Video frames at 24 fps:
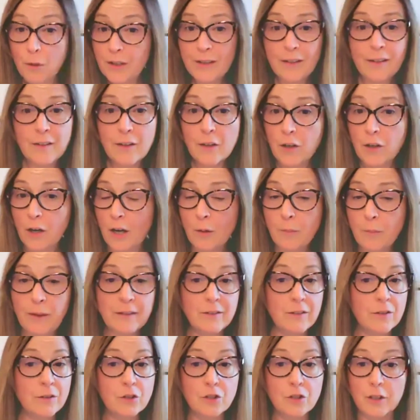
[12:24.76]
put it in the
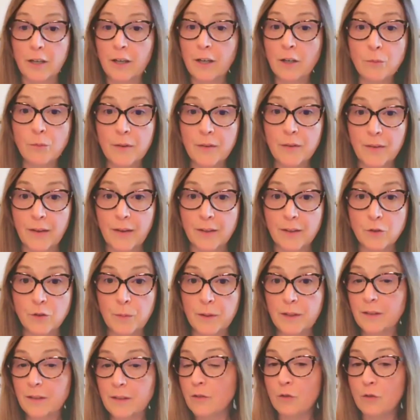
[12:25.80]
comments and share it with
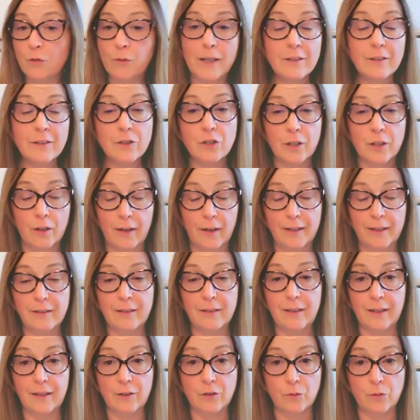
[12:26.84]
us because it's great to share
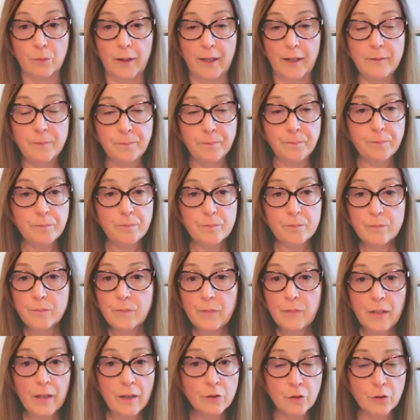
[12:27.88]
ideas, right?
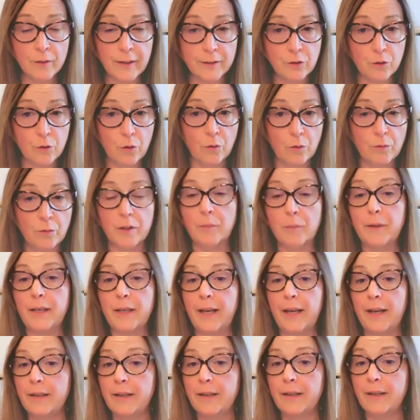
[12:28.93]
So let's go over them
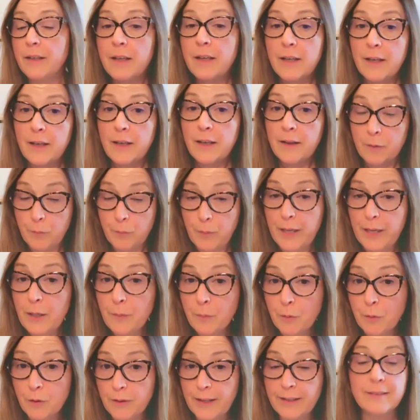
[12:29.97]
again.
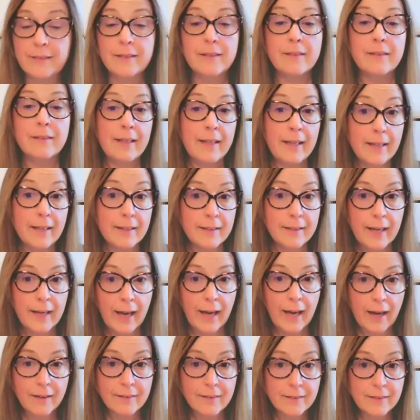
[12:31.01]
Pay per lesson in
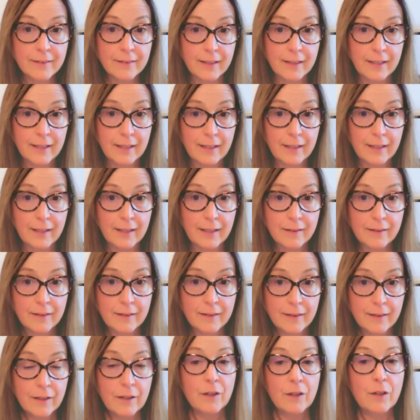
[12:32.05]
Calendly,
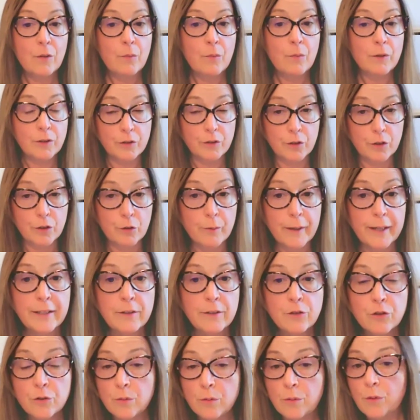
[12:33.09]
which is a
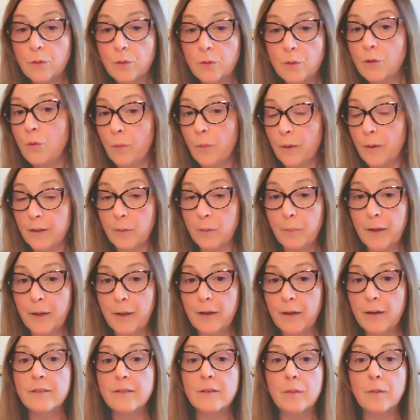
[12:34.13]
great tool where the
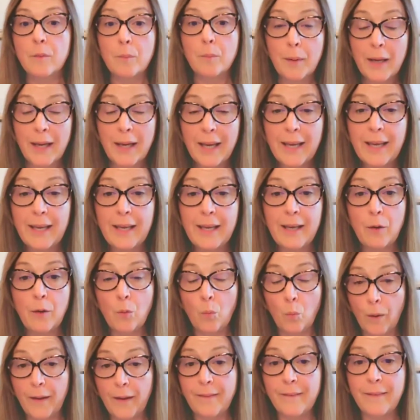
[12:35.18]
parents pay
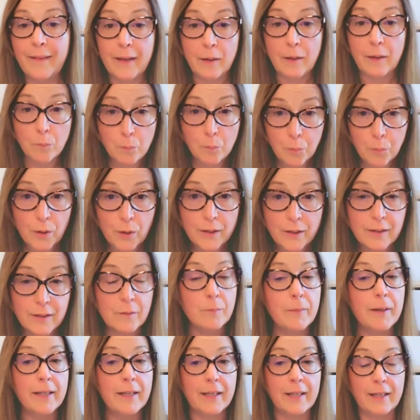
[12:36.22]
when they
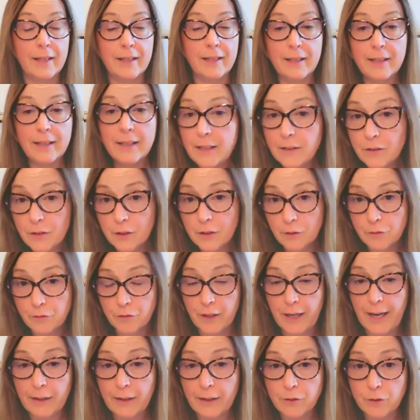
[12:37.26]
book, making it easier
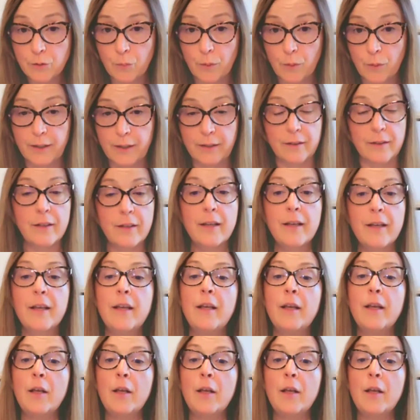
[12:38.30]
for everyone.